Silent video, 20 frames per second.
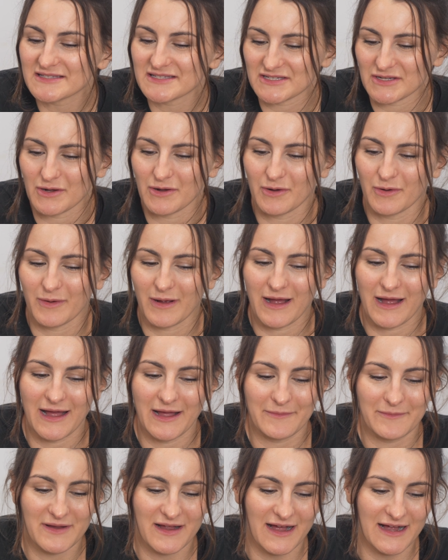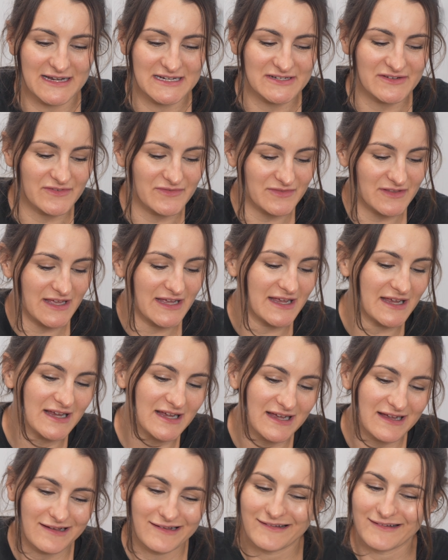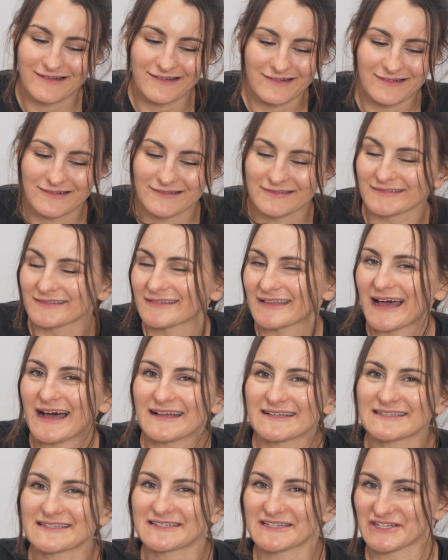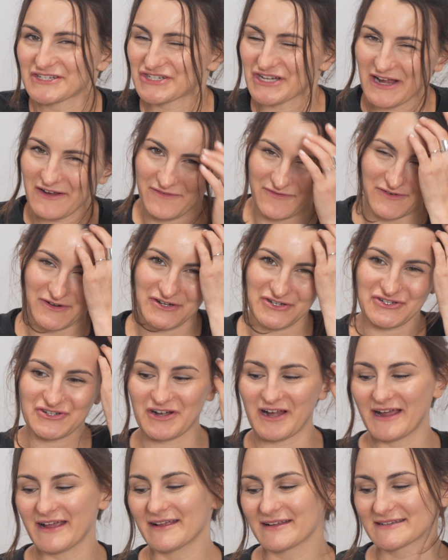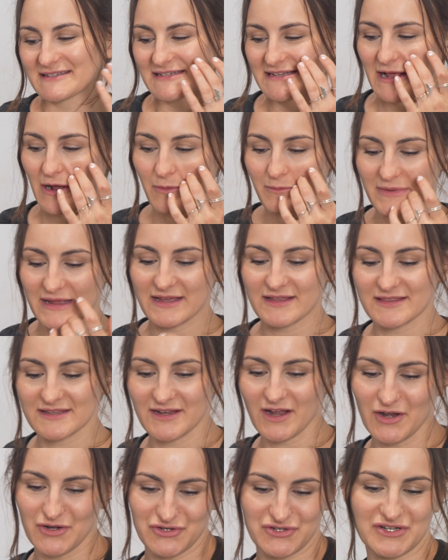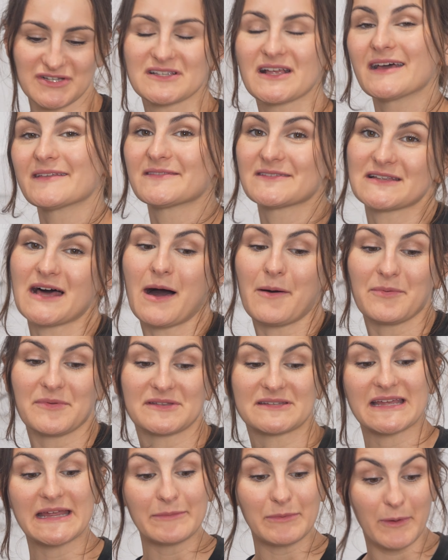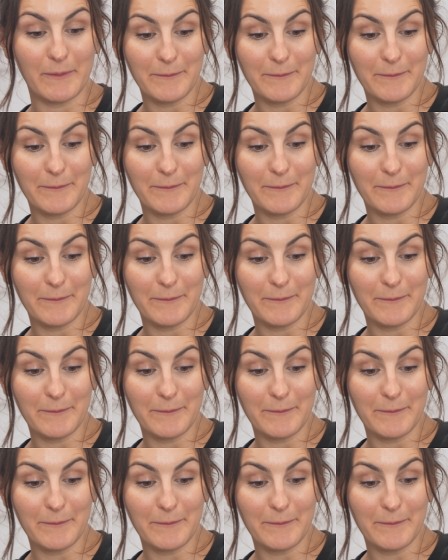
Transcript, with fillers: So I'm kind of like last ditch effort trying to now make the underside the top of the table.